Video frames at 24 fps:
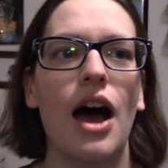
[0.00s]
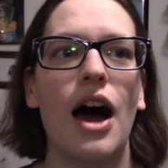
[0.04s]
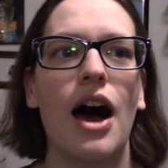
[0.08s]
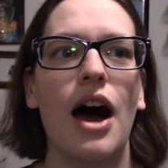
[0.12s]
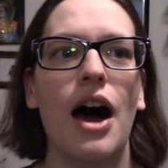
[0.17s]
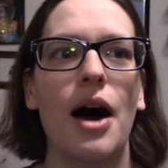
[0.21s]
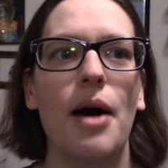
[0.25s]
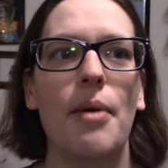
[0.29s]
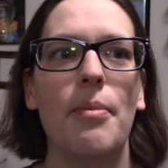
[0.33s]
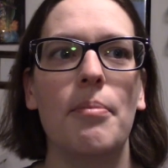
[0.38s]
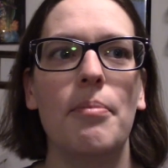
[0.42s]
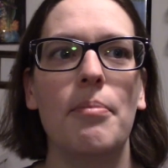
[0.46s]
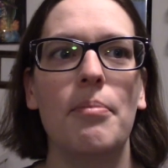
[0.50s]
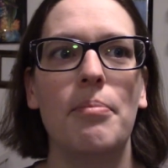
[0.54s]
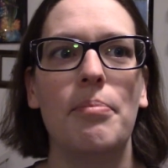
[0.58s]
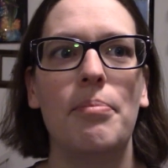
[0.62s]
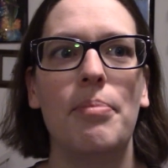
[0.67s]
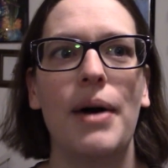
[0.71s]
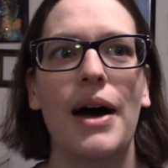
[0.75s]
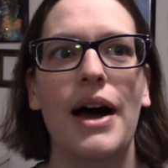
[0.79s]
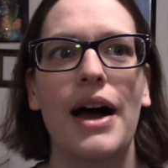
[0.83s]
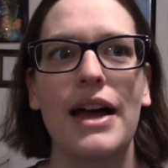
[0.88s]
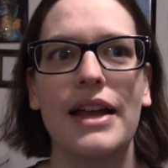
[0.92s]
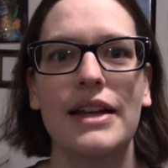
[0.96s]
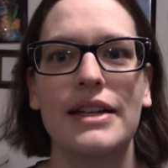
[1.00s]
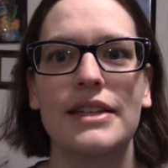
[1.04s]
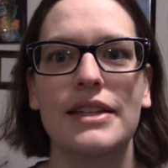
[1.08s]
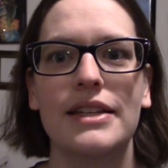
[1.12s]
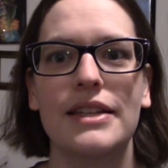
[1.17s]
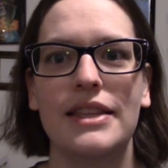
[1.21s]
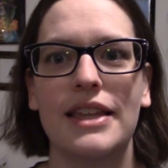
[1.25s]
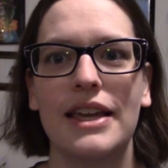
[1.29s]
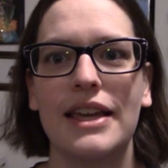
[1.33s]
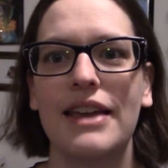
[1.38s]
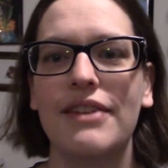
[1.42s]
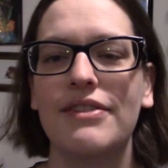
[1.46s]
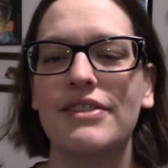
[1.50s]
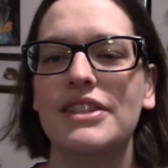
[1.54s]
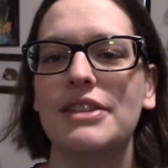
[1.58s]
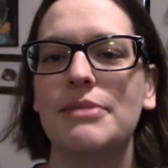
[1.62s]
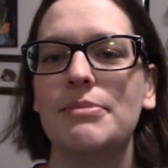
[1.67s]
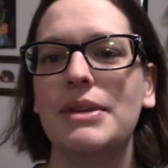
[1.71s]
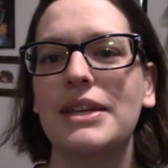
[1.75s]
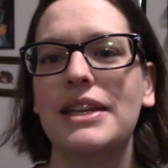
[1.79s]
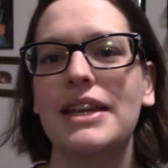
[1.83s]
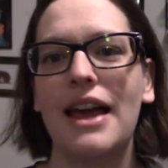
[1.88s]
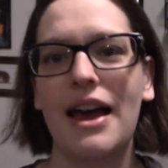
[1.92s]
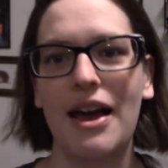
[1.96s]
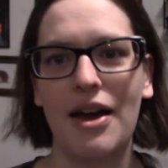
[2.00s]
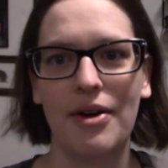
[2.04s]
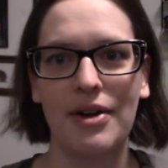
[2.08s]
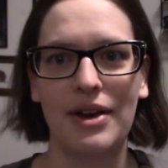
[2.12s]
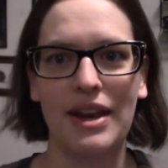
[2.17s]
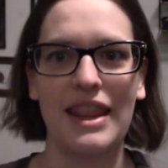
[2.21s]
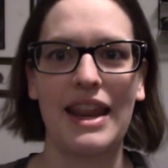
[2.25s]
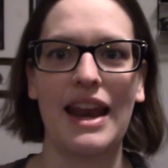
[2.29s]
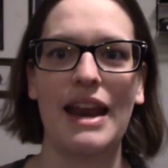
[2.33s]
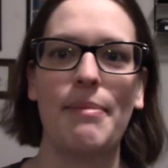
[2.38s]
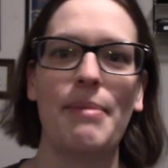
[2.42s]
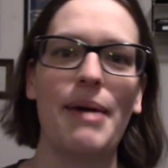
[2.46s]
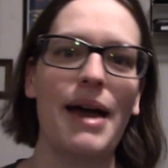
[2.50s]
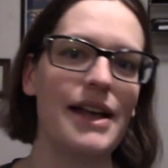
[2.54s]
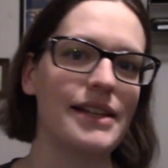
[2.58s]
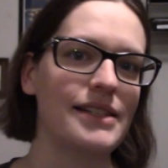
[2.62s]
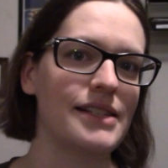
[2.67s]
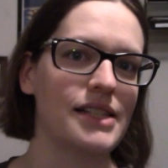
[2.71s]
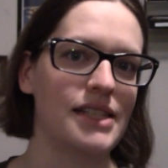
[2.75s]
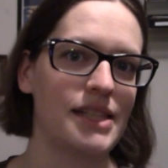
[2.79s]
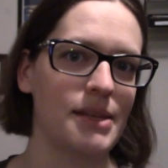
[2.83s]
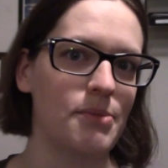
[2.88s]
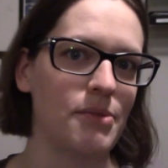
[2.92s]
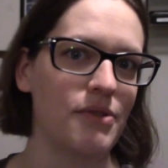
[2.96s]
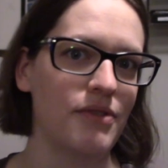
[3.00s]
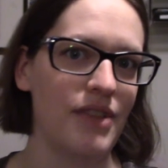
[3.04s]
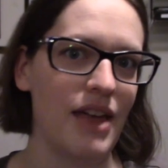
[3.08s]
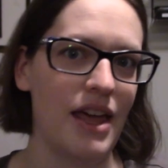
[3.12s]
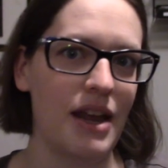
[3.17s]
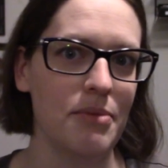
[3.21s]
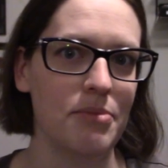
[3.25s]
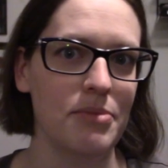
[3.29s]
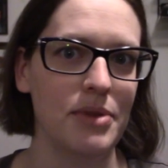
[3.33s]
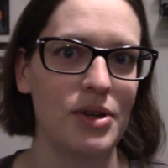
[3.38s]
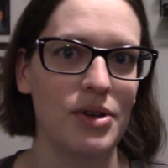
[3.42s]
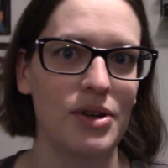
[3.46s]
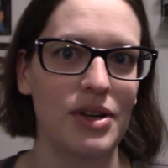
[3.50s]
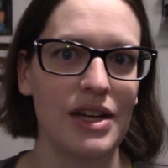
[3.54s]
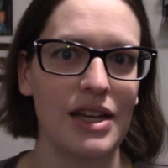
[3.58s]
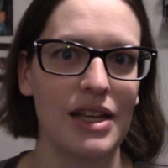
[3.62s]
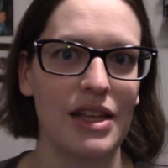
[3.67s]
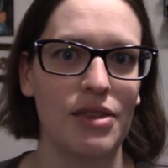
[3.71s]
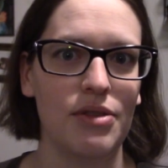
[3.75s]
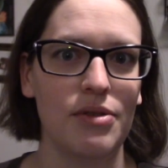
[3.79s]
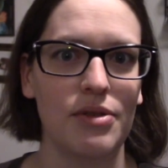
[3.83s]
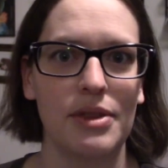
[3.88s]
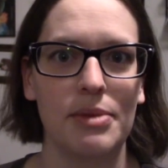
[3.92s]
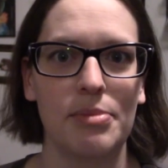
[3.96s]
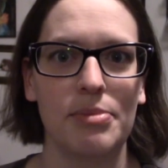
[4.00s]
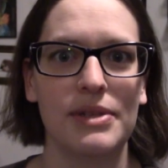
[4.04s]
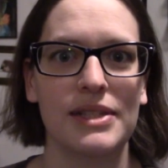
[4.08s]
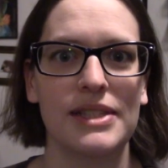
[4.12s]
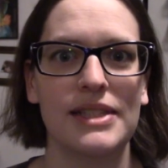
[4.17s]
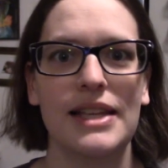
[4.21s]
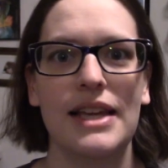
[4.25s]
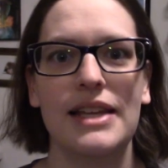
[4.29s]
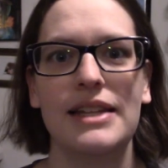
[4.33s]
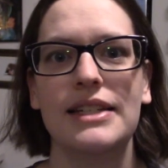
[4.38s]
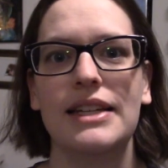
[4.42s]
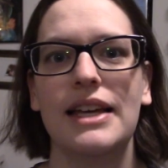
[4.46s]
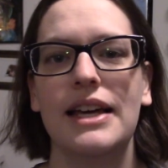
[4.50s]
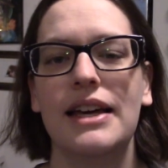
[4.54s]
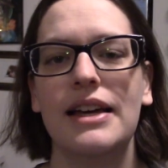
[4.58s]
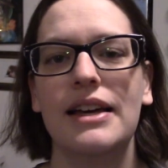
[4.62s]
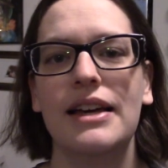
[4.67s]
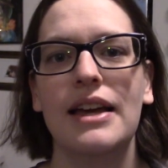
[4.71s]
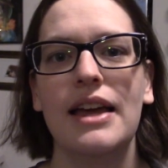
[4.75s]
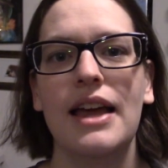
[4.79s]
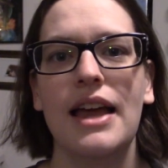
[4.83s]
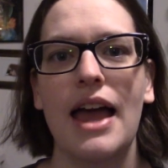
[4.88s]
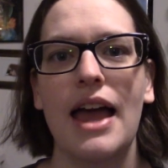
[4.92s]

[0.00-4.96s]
um, but they give it to me now and I pass on some of that immunity through the placenta